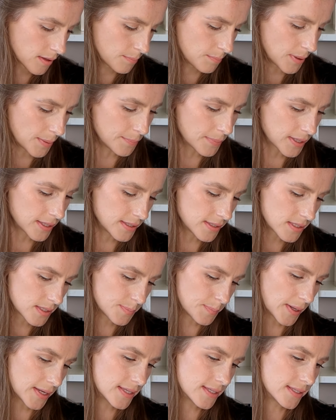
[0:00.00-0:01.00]
Pumpkin
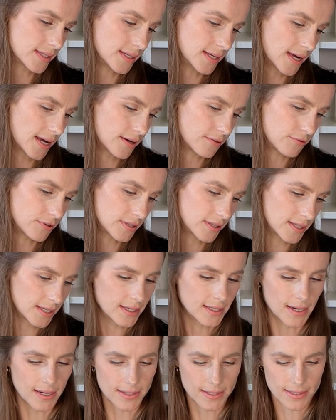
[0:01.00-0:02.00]
Spice and
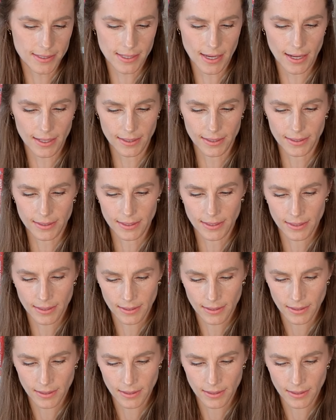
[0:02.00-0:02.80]
Everything Nice Salad.